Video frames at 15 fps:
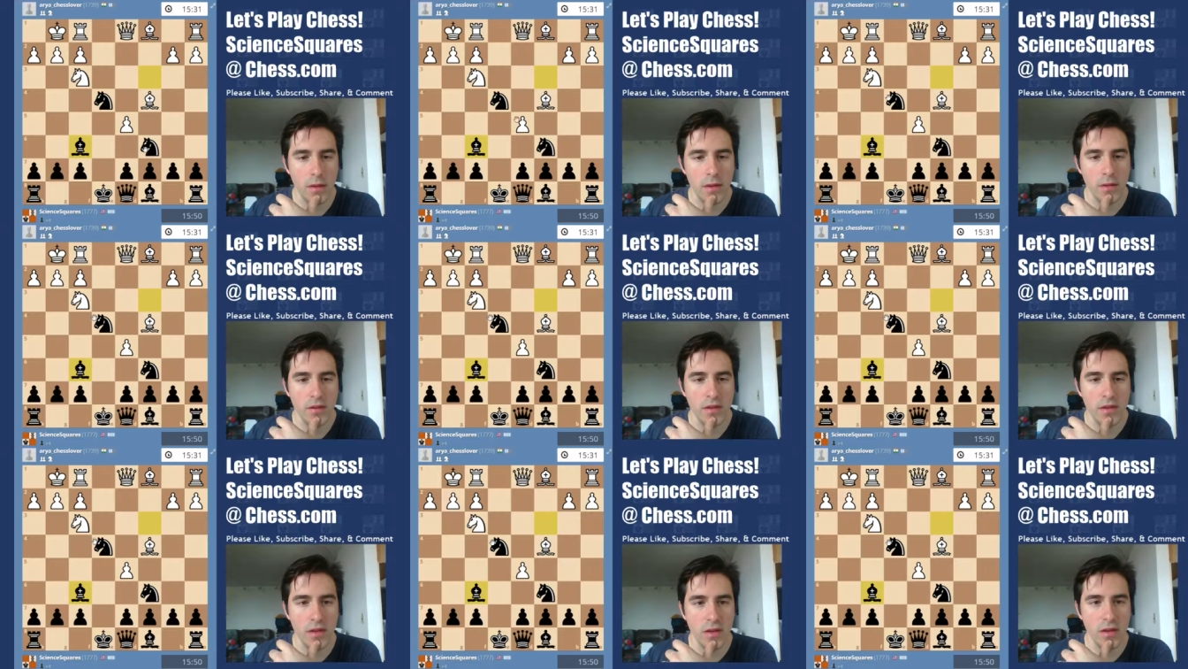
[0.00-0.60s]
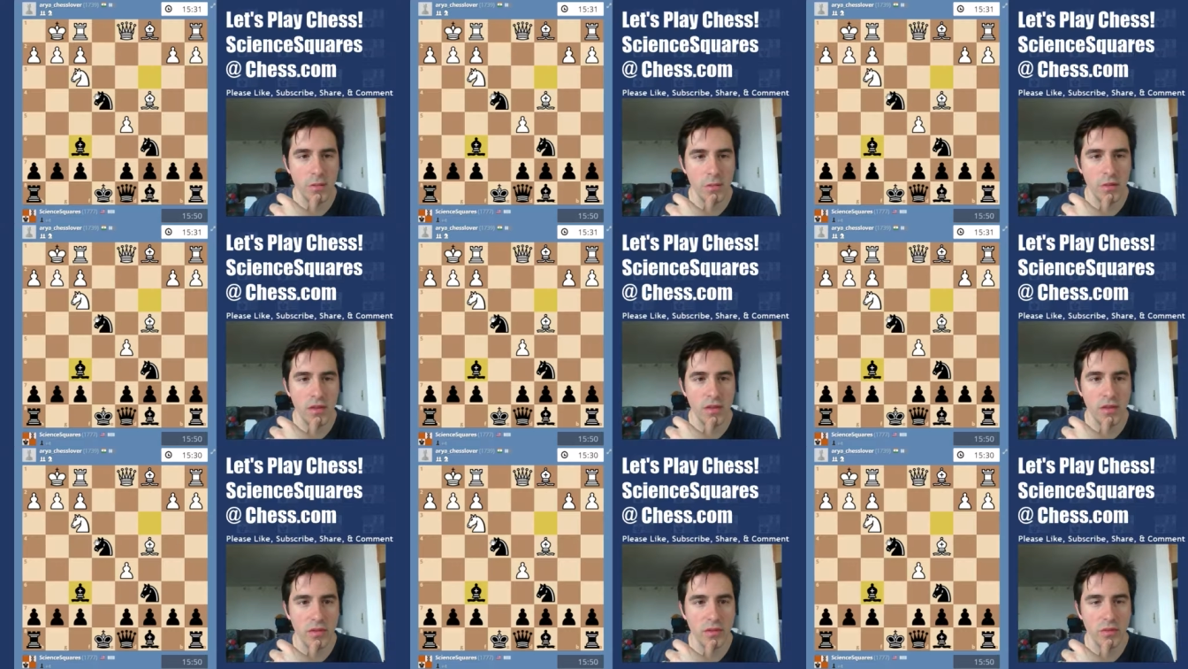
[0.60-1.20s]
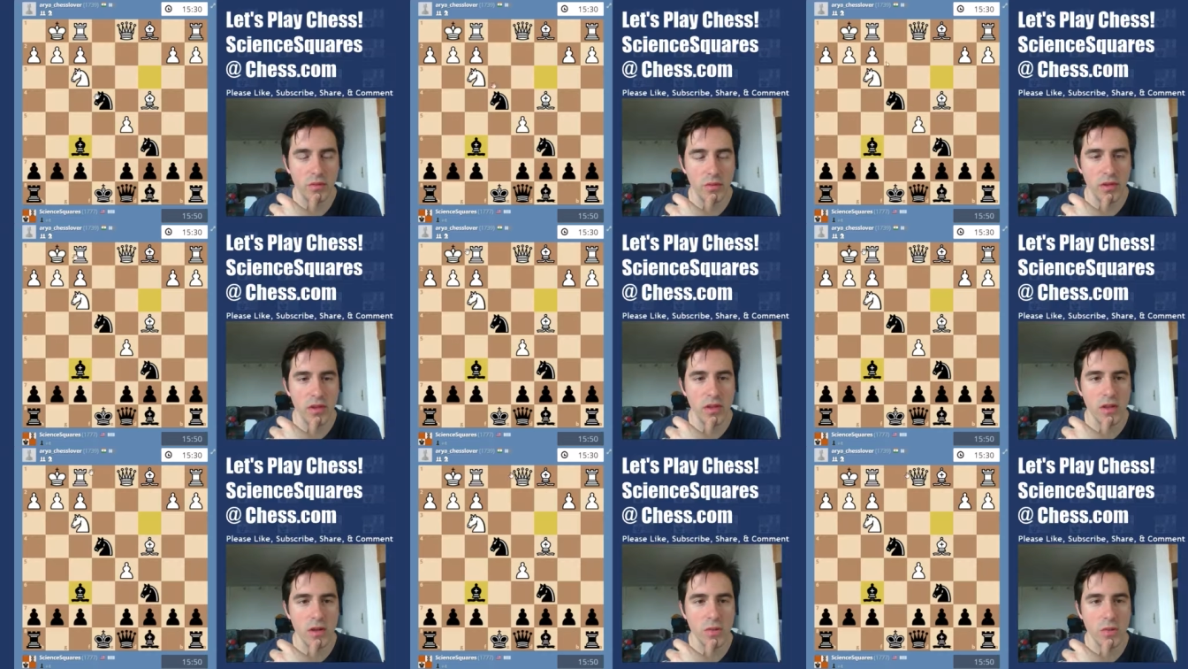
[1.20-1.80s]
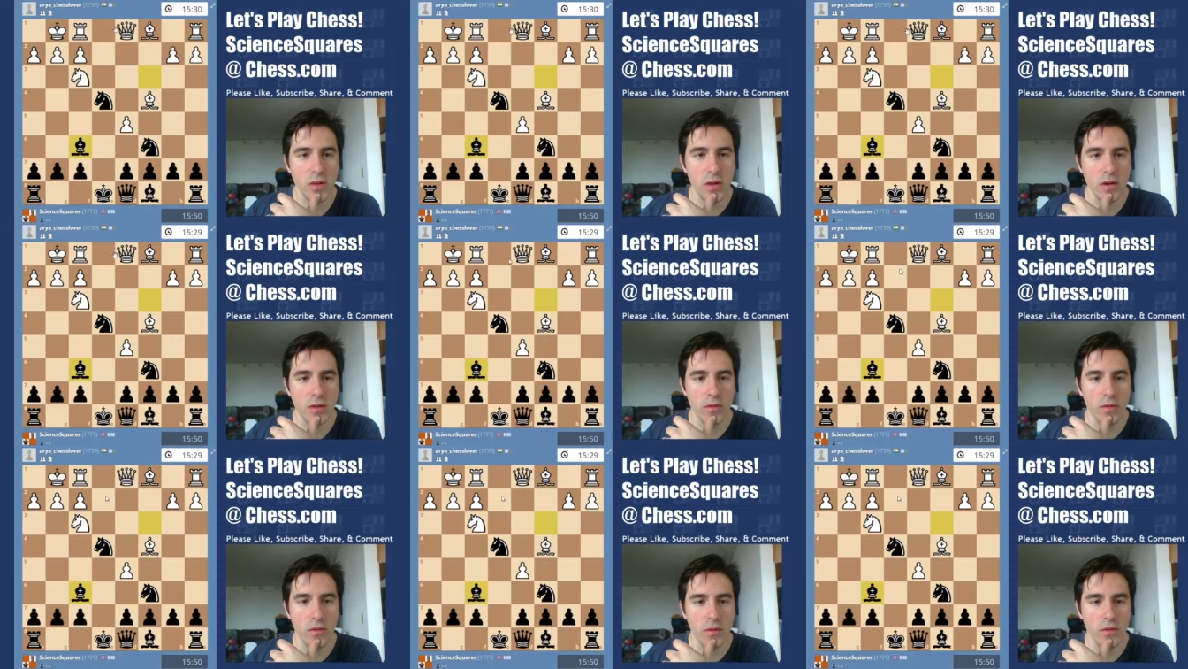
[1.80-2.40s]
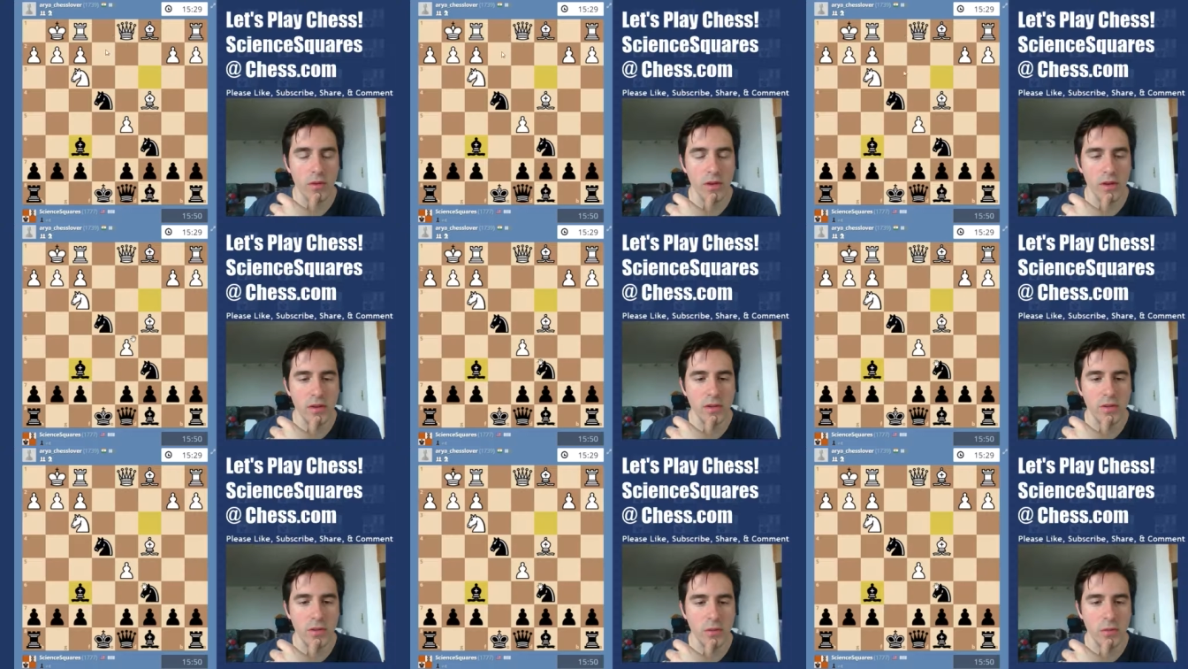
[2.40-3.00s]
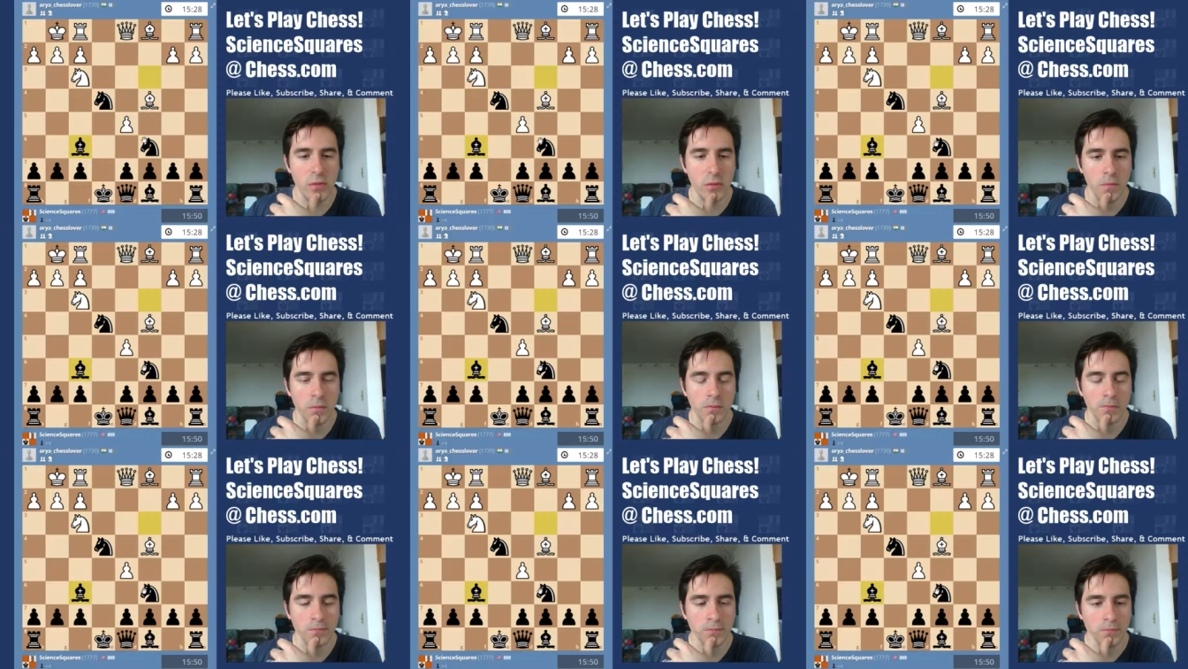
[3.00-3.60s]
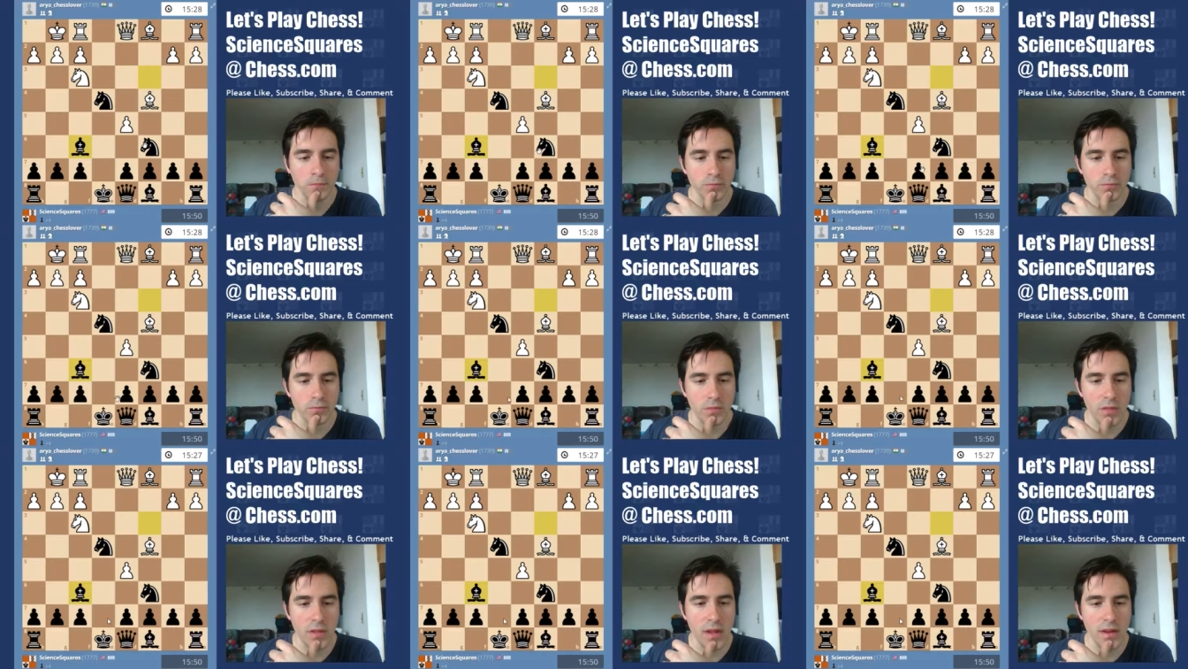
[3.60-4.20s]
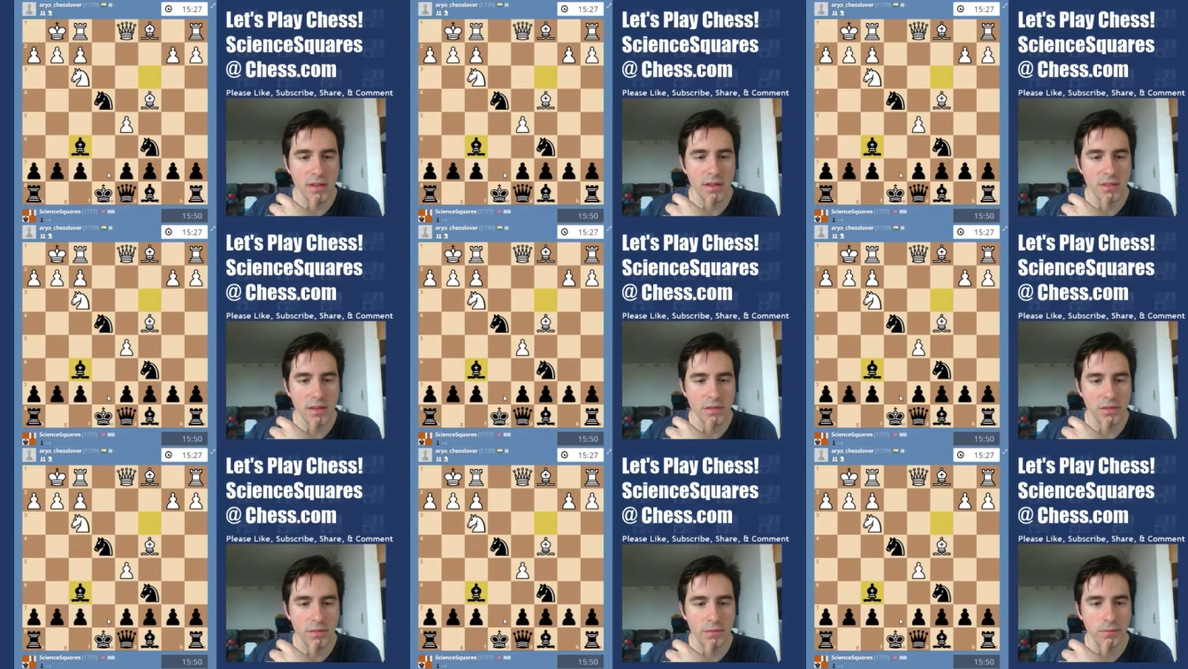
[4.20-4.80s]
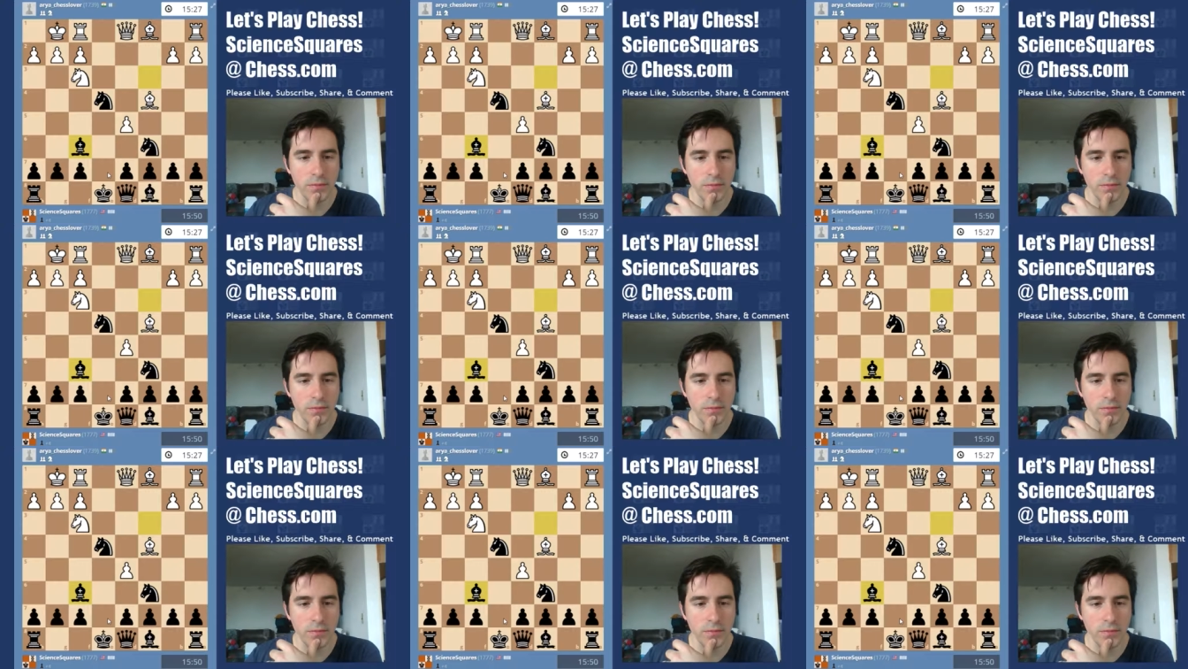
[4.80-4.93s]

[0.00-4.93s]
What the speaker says: If he plays rook e1 or queen e2, knight e7,